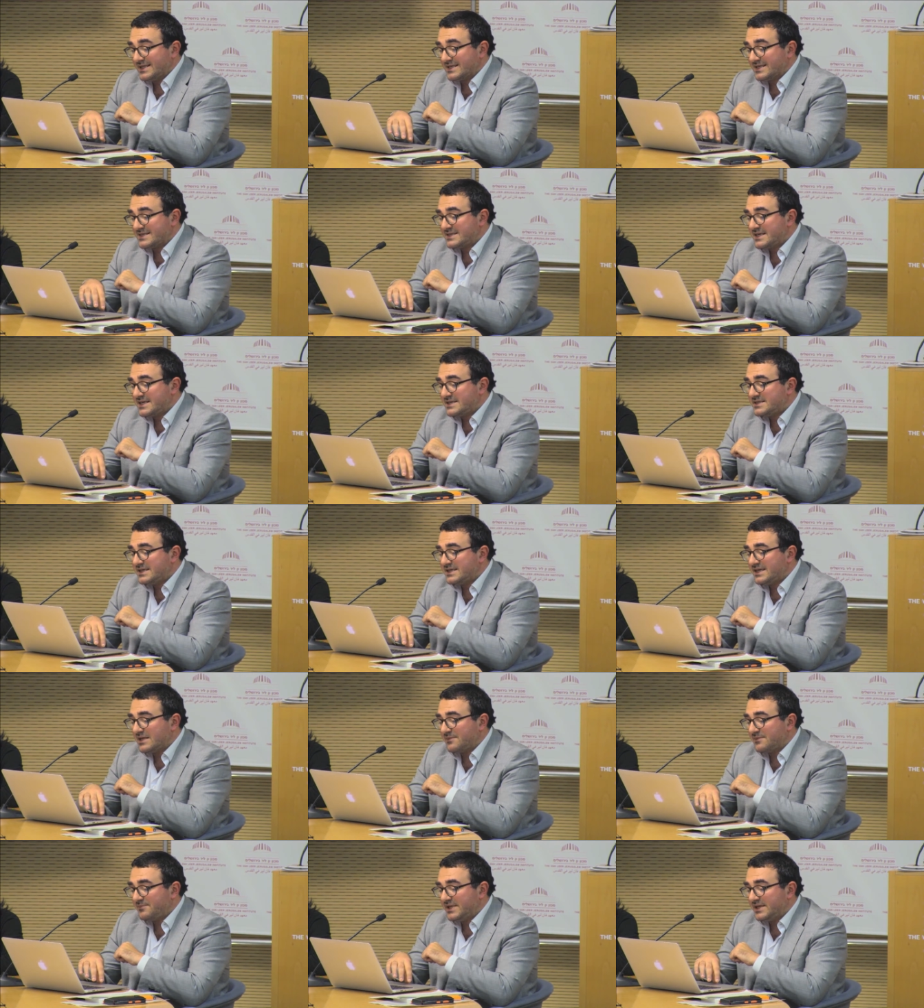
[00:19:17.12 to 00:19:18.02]
In
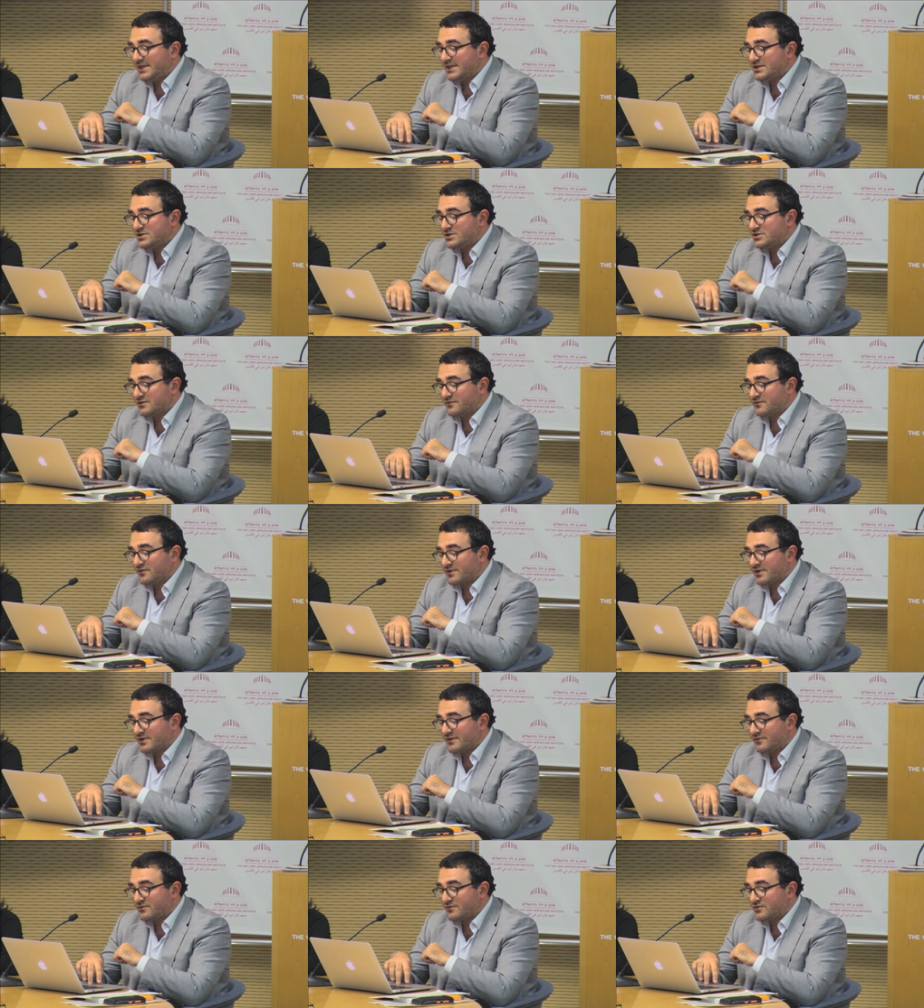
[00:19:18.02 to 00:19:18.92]
assessing an application
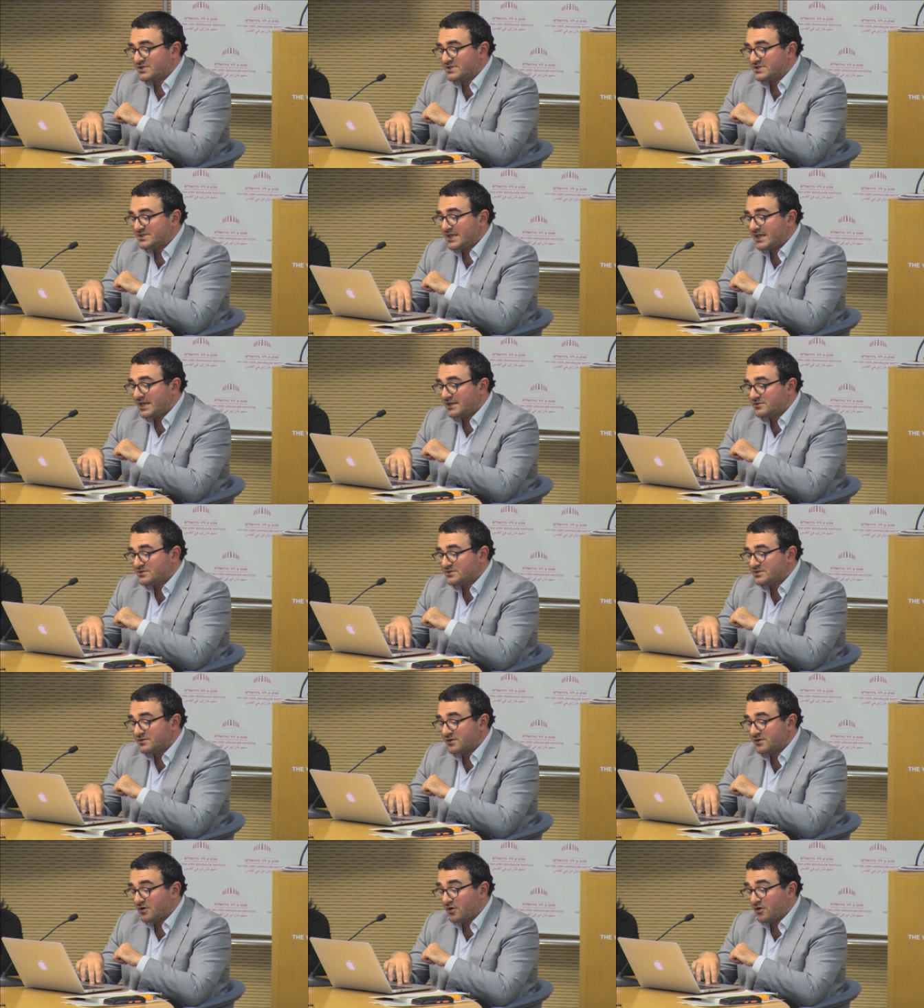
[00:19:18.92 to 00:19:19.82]
for refugee
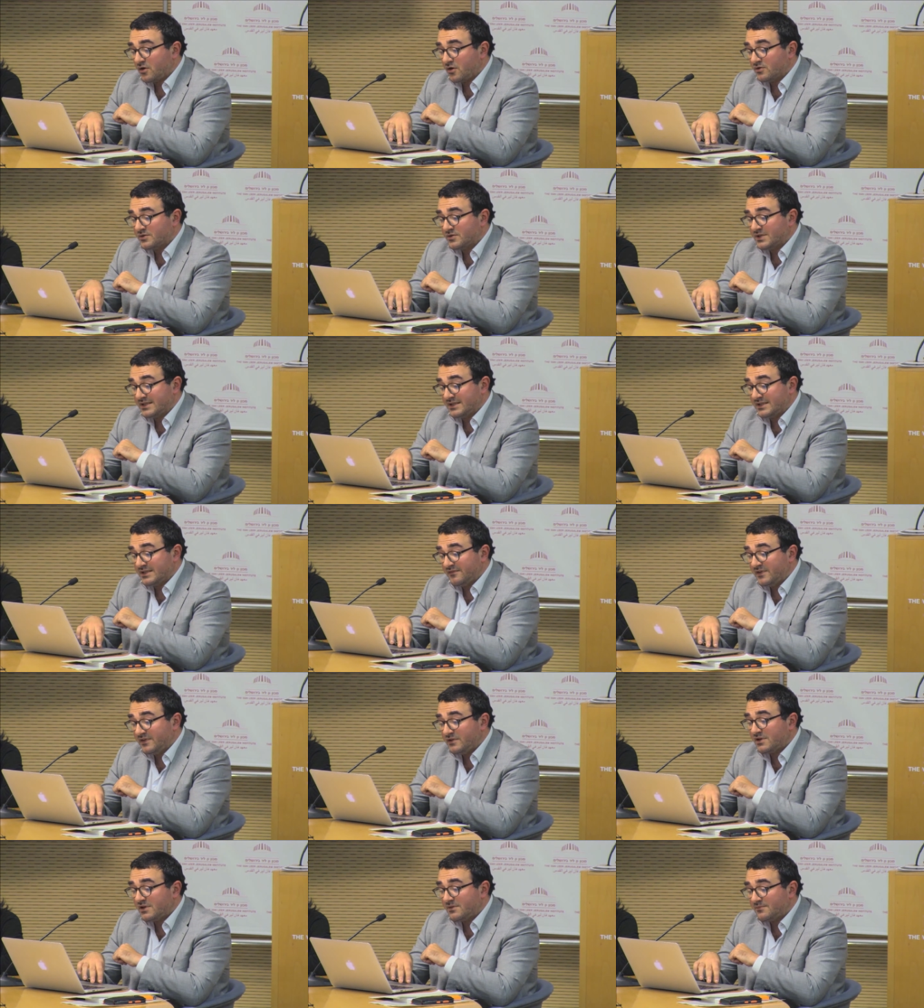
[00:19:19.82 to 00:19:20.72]
status on an
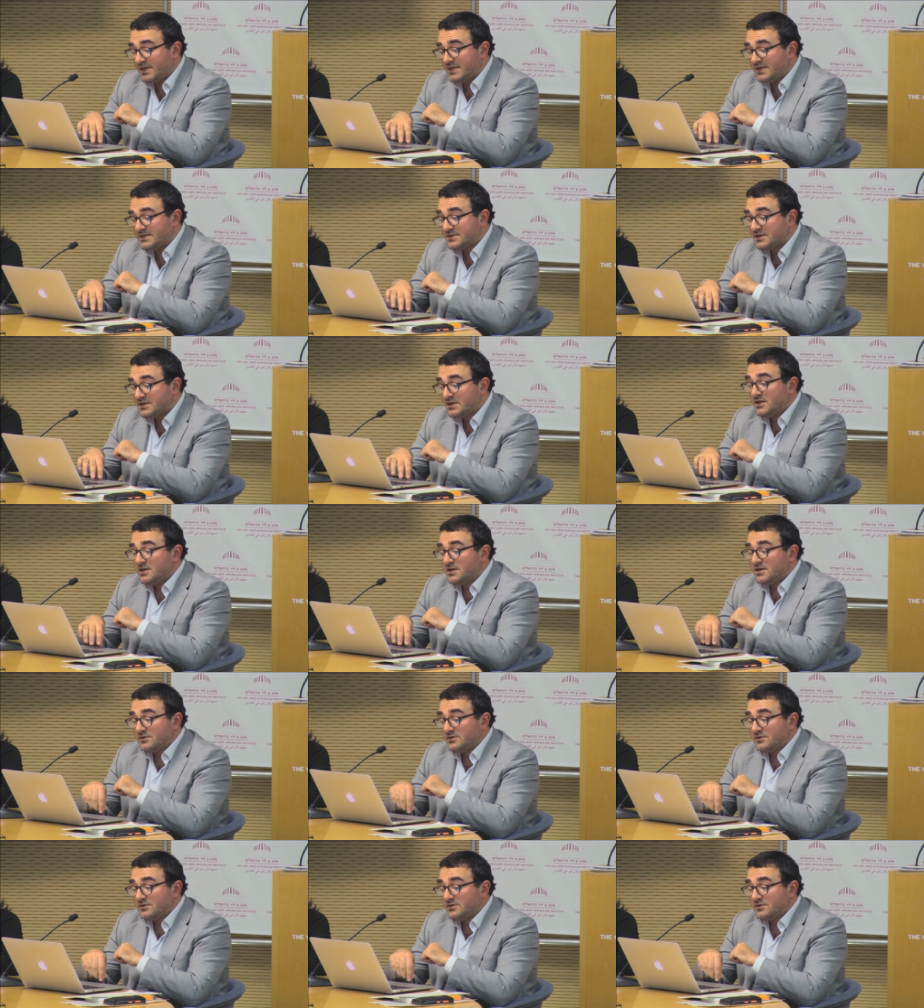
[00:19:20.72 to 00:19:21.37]
individual basis,